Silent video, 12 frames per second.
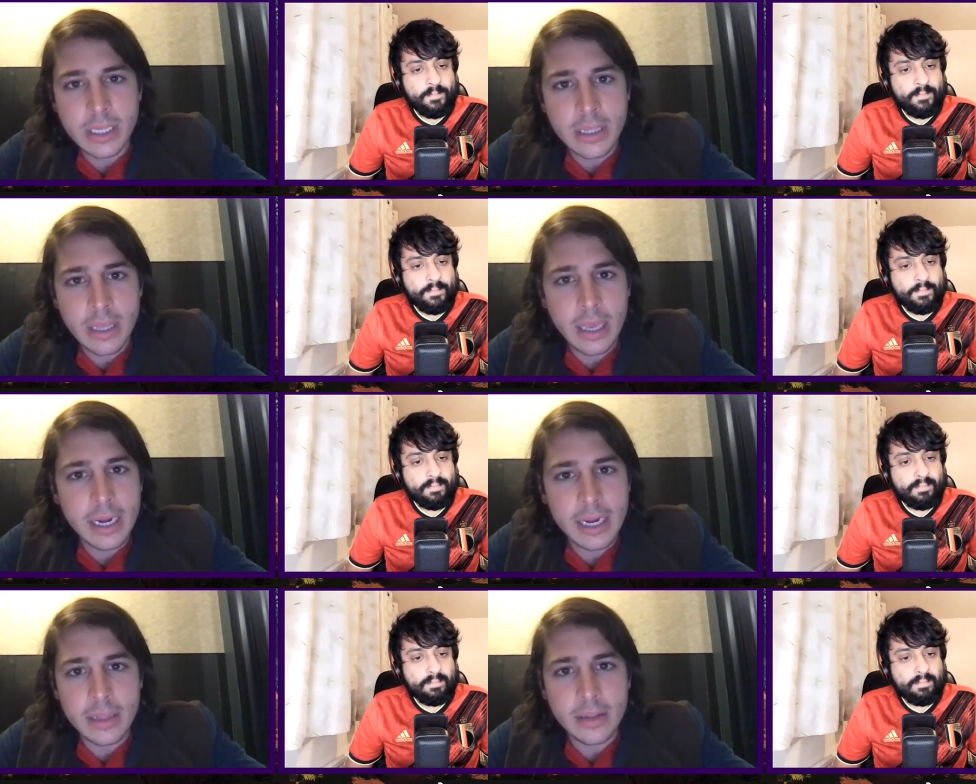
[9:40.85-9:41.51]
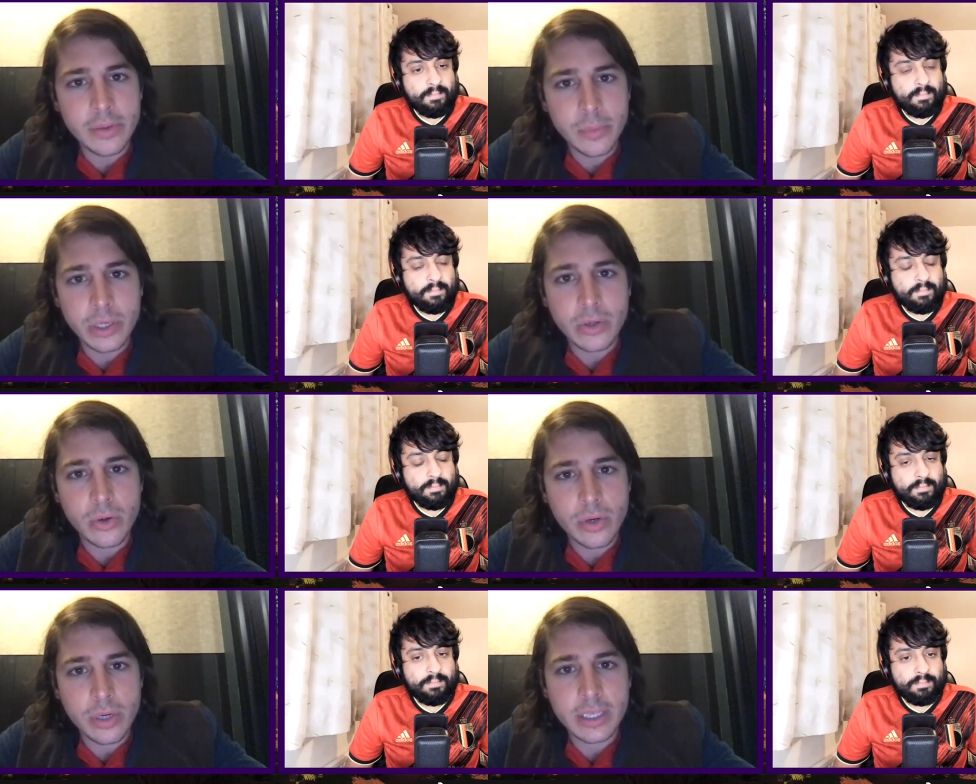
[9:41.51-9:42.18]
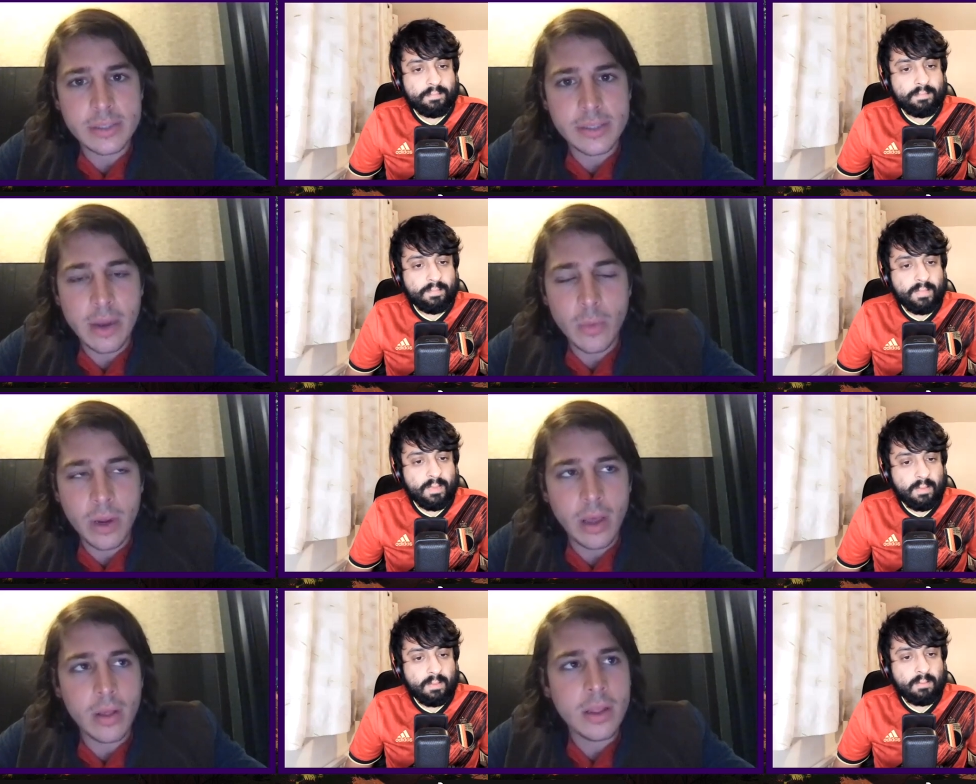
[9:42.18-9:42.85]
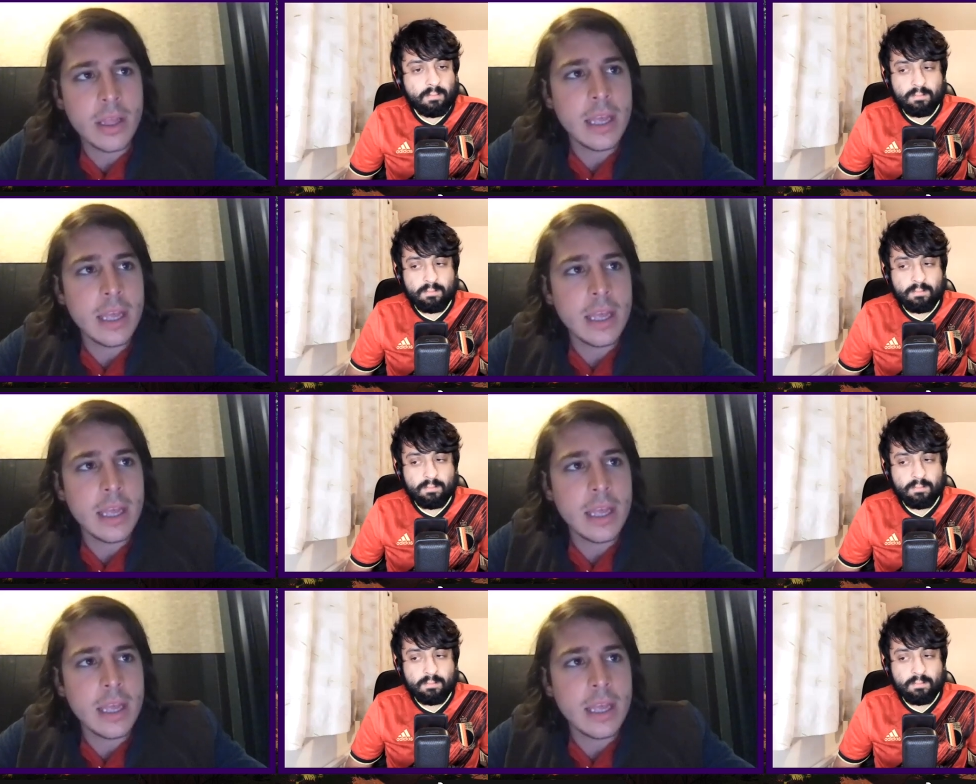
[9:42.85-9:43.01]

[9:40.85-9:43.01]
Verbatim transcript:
Speaker 1: getting the recordings that well.